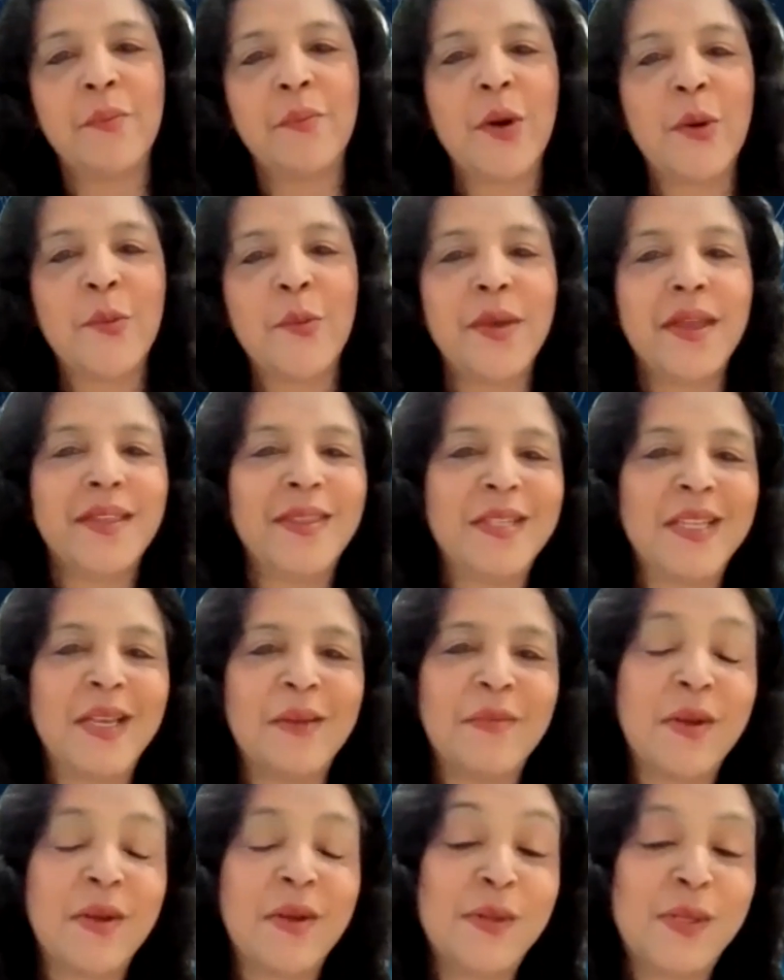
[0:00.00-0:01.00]
Bombay at the
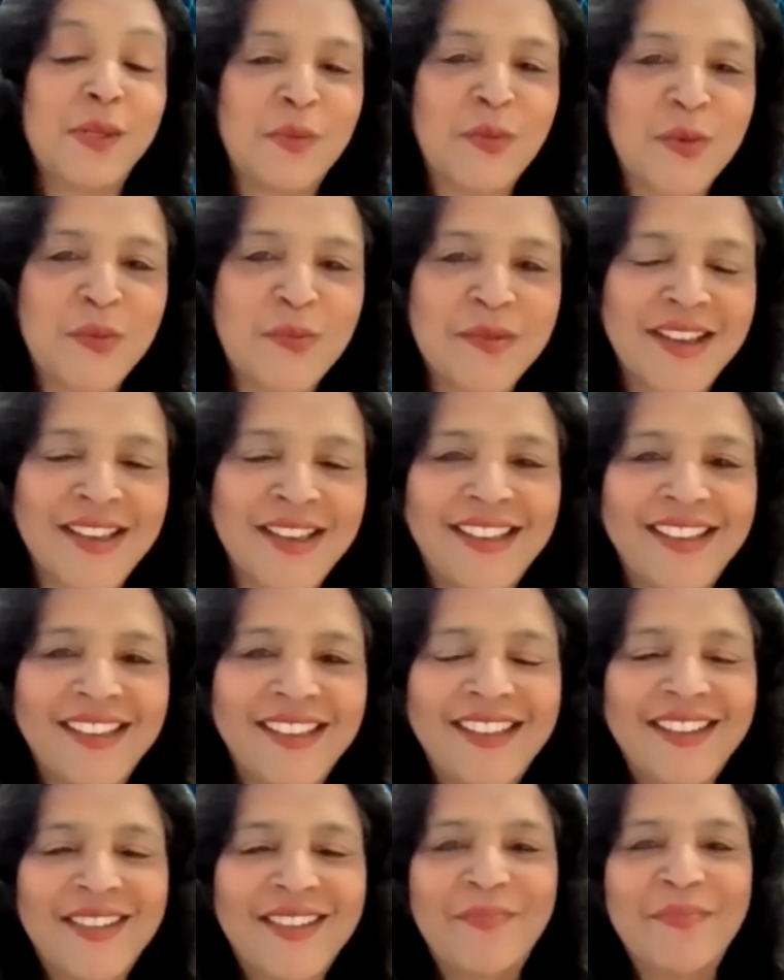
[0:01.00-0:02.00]
time. Now it's Mumbai
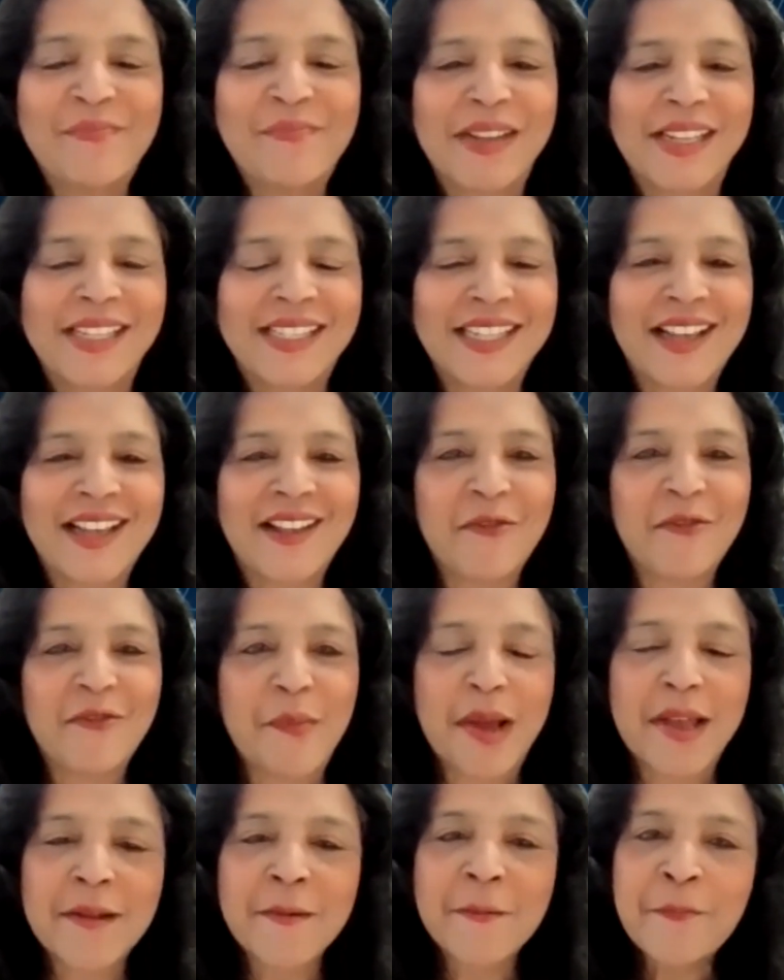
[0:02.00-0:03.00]
myself,
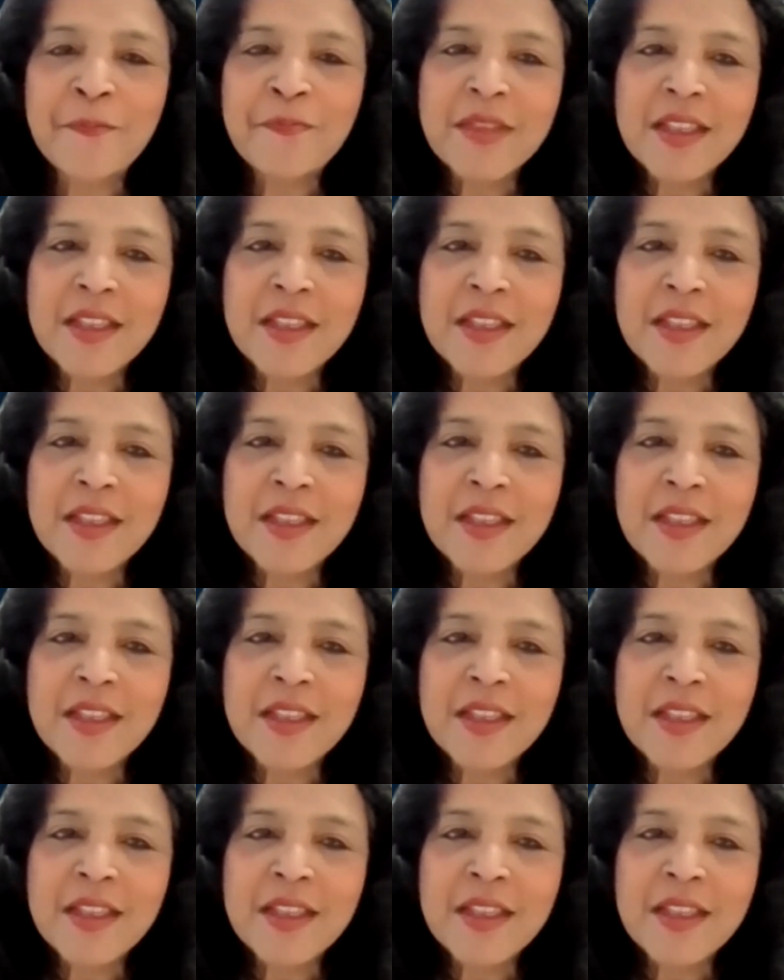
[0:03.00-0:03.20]
but